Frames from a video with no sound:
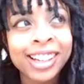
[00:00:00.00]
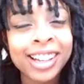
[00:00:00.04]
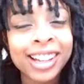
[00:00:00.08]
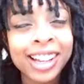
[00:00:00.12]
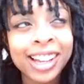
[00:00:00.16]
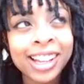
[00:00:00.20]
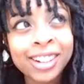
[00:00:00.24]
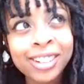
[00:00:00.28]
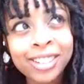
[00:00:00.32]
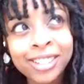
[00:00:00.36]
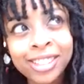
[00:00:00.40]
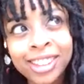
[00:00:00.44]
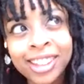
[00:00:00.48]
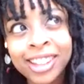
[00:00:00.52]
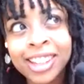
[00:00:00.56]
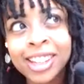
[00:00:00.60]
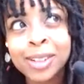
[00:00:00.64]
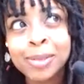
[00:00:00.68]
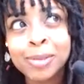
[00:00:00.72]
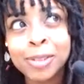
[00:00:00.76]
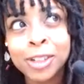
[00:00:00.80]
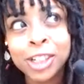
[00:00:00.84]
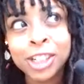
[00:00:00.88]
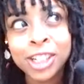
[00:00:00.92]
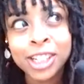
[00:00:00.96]
I don't think
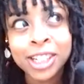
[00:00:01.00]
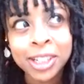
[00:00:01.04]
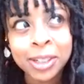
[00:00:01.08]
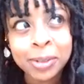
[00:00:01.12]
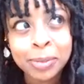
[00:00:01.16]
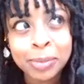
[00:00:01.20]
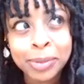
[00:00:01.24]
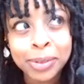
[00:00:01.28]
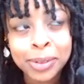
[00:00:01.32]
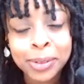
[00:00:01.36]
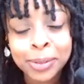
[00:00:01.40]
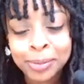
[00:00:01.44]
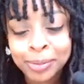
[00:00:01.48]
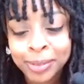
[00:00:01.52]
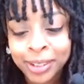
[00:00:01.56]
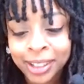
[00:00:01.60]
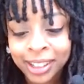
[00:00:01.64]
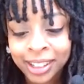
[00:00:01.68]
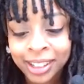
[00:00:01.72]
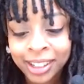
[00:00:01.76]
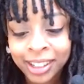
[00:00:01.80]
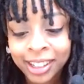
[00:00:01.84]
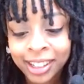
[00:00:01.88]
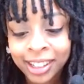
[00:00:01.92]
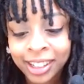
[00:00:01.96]
I'm cheap,
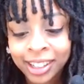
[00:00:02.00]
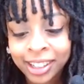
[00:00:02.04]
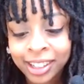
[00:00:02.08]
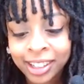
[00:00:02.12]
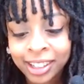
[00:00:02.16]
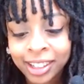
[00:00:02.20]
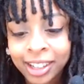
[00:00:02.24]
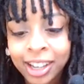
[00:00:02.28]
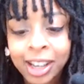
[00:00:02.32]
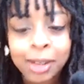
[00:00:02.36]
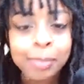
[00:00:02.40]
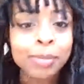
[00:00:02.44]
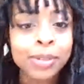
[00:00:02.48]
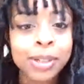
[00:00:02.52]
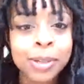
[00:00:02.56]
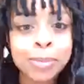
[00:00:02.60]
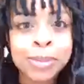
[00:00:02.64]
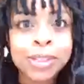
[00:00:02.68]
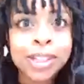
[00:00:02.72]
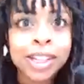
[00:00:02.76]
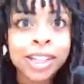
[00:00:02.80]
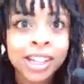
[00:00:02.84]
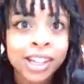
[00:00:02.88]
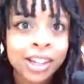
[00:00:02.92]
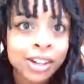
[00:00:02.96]
but, like, I'm
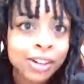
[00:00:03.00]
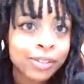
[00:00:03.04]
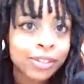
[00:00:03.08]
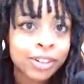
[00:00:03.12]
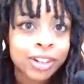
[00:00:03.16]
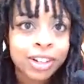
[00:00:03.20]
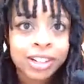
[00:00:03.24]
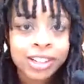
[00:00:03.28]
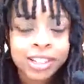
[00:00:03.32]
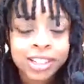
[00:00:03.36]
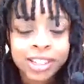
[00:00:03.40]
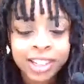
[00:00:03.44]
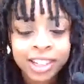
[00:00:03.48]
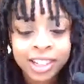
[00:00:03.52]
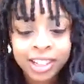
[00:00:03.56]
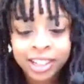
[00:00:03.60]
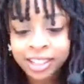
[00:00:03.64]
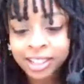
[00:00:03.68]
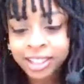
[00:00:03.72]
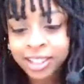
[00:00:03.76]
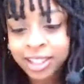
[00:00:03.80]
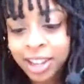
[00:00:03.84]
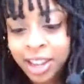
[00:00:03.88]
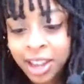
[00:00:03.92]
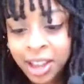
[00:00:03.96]
staying here for God's
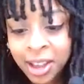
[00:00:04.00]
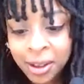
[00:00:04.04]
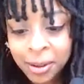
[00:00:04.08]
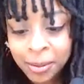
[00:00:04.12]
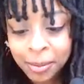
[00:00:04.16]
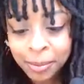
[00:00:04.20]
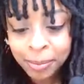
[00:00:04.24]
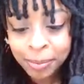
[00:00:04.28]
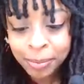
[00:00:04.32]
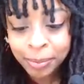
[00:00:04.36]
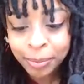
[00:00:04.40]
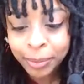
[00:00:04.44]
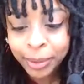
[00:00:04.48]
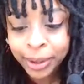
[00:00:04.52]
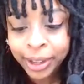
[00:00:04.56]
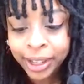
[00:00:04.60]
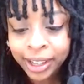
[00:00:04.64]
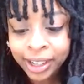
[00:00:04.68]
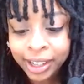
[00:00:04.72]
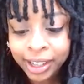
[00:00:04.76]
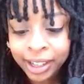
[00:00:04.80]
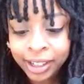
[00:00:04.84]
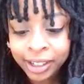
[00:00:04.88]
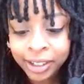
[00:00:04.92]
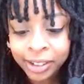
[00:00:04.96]
sakes. But,
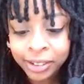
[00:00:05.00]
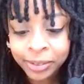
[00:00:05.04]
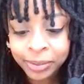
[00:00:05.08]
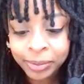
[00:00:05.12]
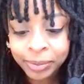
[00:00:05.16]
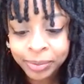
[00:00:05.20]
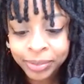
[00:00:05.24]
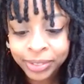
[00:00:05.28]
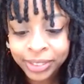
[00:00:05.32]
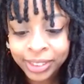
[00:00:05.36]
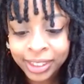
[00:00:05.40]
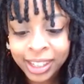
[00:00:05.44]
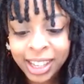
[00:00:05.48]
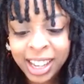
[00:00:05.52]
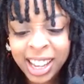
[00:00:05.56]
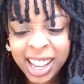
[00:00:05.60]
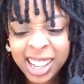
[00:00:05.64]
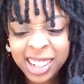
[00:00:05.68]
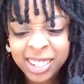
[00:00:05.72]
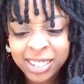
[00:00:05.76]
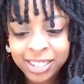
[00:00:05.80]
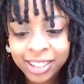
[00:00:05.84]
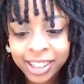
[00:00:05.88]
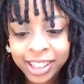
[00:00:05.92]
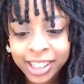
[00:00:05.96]
yeah, I
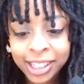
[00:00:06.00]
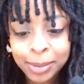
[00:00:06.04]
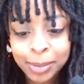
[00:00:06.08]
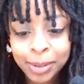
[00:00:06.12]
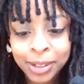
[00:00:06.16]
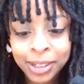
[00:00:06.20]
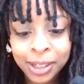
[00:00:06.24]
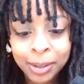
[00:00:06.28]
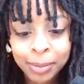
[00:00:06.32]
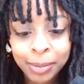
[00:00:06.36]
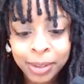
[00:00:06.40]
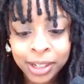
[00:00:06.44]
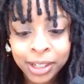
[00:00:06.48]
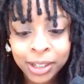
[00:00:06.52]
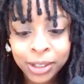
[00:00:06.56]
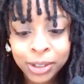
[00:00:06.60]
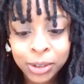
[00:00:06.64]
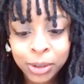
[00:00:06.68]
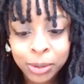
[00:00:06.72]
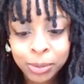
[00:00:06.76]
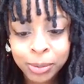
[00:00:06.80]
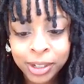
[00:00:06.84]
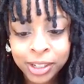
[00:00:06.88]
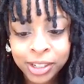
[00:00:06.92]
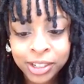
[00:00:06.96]
don't like spending money so
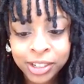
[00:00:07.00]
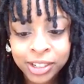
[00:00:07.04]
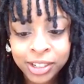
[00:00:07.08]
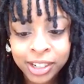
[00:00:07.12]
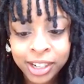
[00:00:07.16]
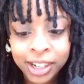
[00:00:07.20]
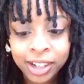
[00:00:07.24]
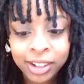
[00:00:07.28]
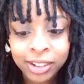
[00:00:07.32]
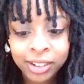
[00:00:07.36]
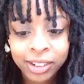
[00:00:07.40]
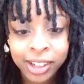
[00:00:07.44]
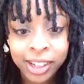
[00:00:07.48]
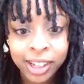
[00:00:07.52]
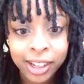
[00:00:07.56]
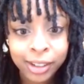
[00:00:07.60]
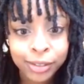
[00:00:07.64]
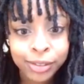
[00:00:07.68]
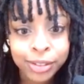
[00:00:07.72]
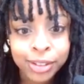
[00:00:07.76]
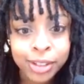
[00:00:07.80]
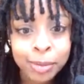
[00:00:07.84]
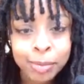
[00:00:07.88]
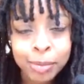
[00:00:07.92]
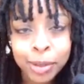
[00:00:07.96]
much now.
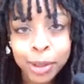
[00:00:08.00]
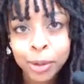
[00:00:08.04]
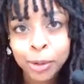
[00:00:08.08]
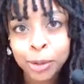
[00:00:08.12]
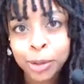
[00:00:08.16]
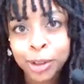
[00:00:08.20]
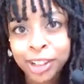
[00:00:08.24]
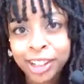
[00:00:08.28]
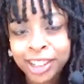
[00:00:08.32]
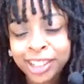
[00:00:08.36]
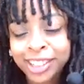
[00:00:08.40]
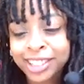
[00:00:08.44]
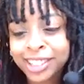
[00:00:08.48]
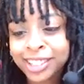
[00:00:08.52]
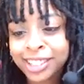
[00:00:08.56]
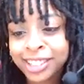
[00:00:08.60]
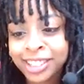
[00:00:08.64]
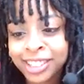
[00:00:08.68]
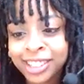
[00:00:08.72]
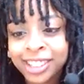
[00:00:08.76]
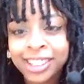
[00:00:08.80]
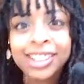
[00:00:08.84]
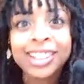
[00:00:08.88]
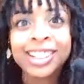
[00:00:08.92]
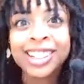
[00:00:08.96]
Like, if something
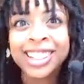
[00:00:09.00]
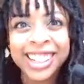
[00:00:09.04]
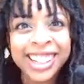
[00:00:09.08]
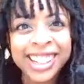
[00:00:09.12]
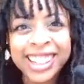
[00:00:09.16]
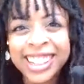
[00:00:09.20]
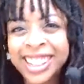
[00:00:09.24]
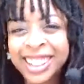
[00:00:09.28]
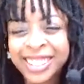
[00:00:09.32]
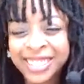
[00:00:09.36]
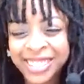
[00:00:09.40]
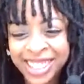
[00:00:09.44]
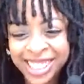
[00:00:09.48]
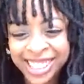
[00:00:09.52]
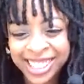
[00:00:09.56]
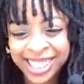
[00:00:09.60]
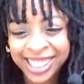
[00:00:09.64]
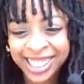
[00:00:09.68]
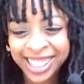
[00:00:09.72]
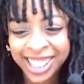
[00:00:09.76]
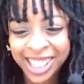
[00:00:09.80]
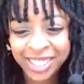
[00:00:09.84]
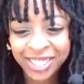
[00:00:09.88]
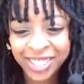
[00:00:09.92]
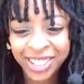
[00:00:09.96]
works, I'm
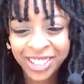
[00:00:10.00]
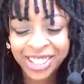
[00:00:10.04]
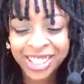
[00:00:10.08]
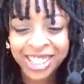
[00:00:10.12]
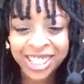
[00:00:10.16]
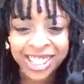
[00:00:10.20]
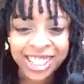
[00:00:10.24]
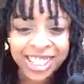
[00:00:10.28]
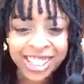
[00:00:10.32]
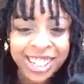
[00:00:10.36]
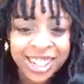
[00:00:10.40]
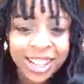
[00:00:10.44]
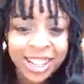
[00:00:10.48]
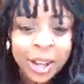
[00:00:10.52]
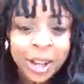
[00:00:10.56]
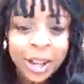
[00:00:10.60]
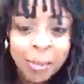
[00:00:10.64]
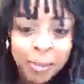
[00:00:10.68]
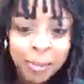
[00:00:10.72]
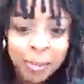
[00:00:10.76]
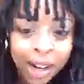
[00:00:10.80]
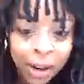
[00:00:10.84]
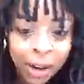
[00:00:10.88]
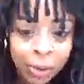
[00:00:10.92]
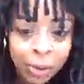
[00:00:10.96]
just going to keep using it.
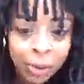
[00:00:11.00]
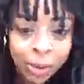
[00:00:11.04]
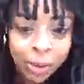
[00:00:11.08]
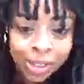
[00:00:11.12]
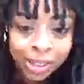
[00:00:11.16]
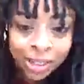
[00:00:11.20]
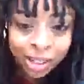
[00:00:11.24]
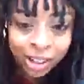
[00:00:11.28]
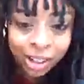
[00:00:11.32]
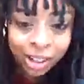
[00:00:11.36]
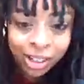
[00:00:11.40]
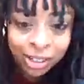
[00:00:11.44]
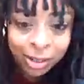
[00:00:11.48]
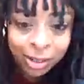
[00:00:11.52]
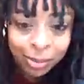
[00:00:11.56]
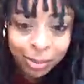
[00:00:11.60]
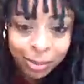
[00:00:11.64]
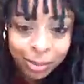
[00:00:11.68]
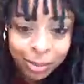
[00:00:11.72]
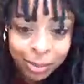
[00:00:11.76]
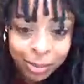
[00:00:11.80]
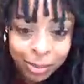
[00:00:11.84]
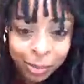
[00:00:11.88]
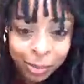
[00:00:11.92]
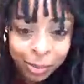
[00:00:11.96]
But I almost
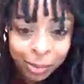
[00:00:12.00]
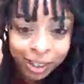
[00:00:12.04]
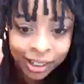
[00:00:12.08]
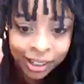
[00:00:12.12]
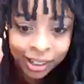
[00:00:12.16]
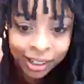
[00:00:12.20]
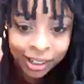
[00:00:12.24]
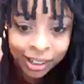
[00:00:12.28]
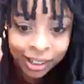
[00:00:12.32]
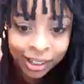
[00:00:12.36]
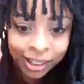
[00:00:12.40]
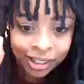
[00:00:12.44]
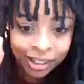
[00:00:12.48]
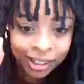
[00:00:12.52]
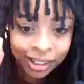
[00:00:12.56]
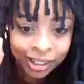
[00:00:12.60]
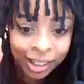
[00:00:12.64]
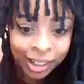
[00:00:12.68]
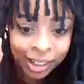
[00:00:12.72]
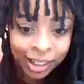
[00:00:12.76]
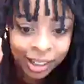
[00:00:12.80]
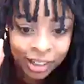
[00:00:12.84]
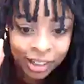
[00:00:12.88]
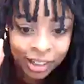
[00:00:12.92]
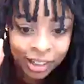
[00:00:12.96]
lost my home button the other
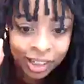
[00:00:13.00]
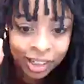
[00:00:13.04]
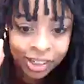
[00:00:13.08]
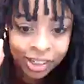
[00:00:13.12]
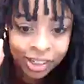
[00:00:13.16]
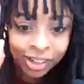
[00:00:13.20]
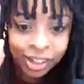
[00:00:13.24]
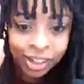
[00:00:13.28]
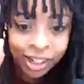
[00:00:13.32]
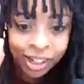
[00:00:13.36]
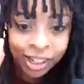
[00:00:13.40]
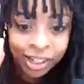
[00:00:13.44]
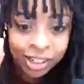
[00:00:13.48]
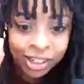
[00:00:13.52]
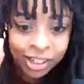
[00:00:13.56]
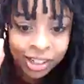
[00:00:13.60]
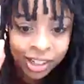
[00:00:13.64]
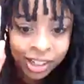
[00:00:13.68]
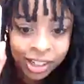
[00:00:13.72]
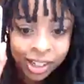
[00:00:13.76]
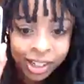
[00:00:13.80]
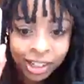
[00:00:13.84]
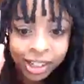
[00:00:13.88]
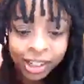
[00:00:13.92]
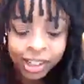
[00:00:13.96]
day, just yesterday, actually.